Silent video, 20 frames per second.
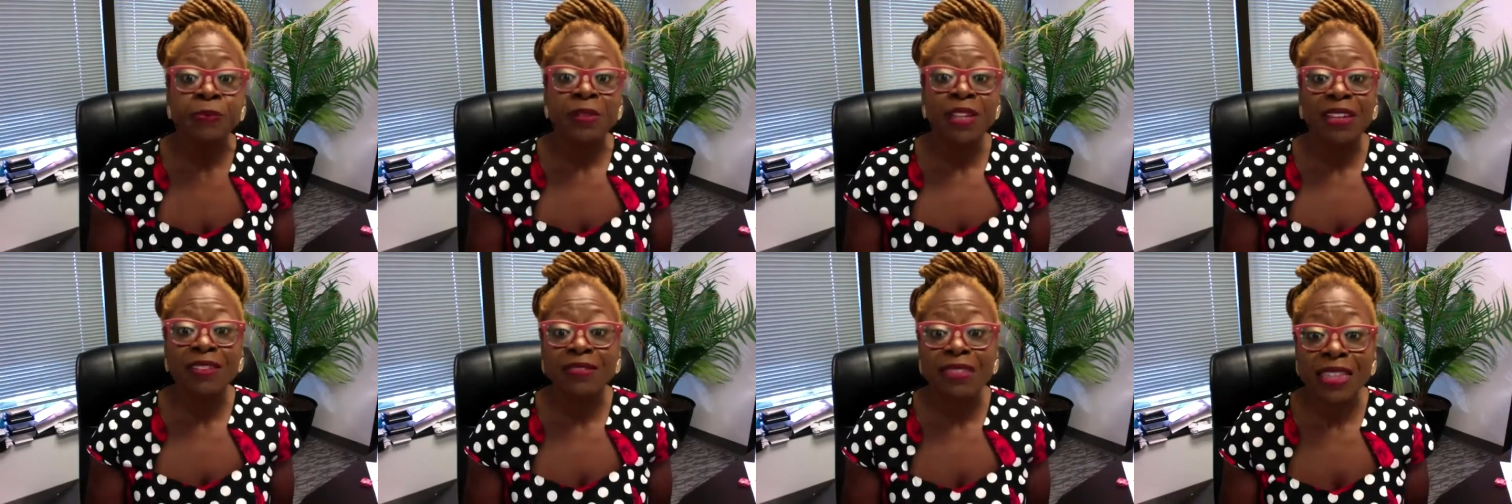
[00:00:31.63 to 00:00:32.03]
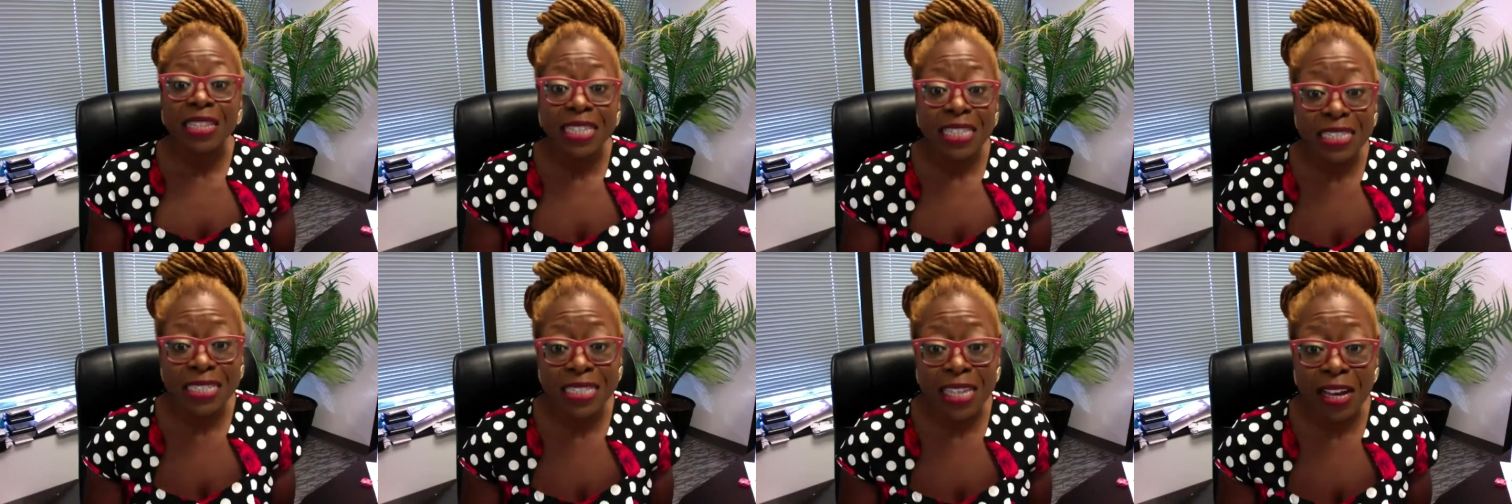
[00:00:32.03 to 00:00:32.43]
If
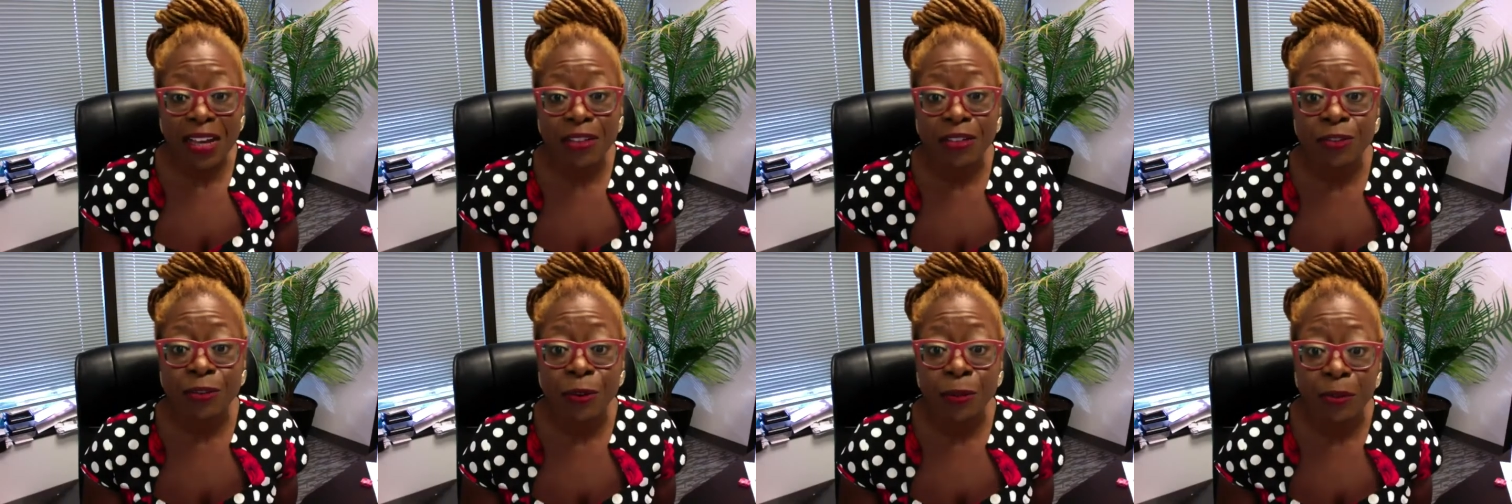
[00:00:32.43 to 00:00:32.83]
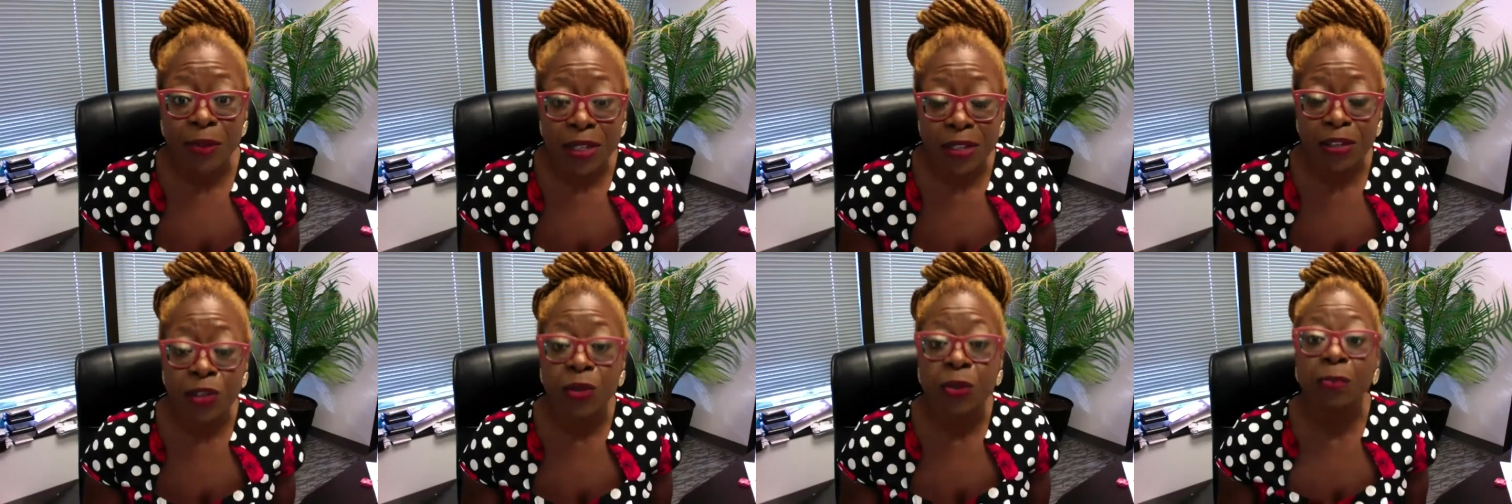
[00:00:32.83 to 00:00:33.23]
this sounds
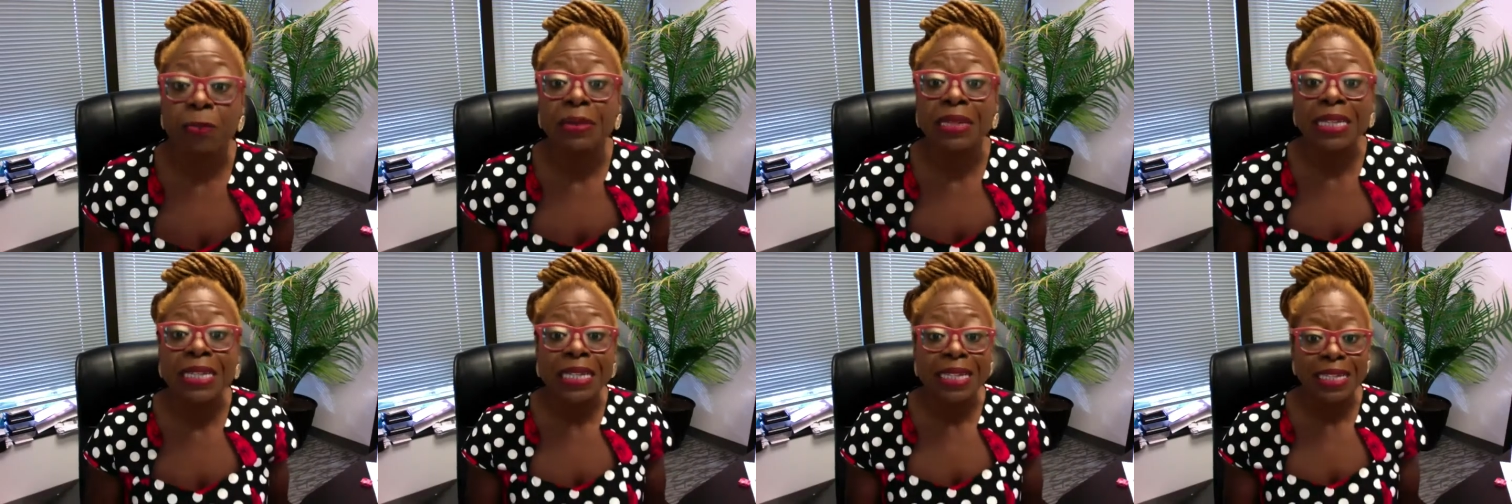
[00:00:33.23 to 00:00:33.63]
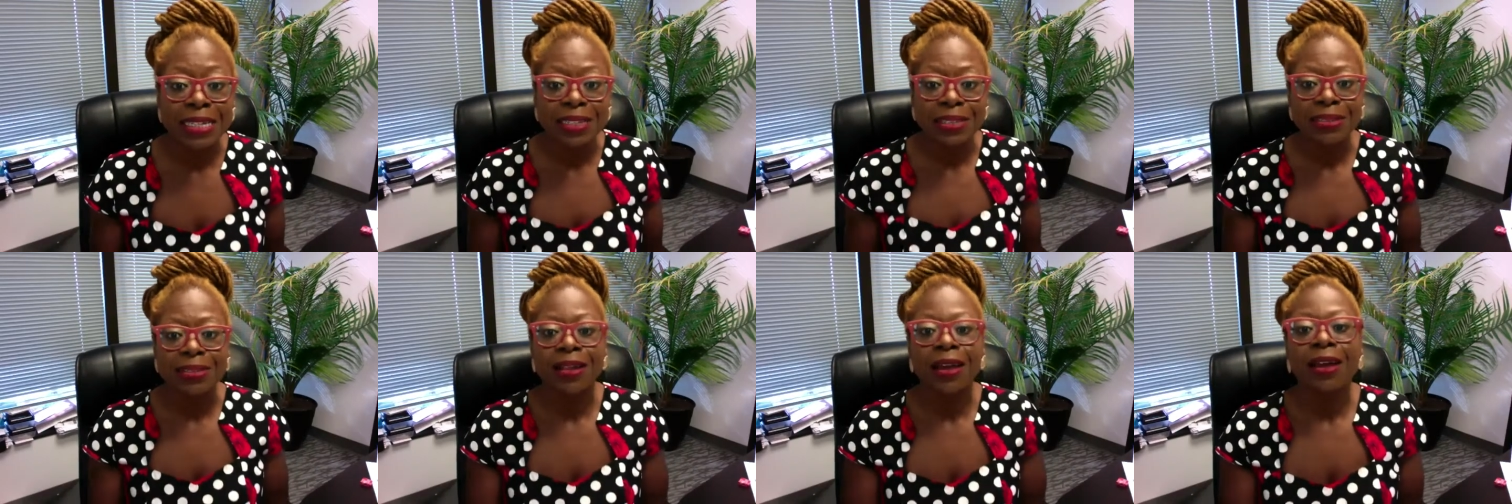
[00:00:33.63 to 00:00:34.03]
familiar,
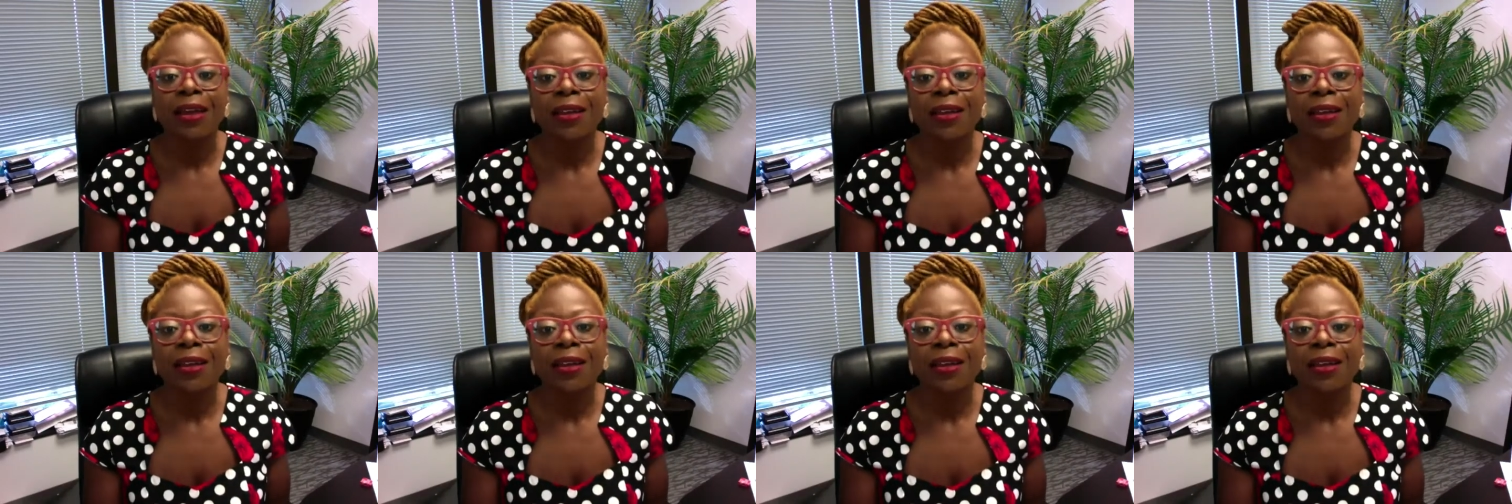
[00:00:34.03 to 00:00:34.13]
please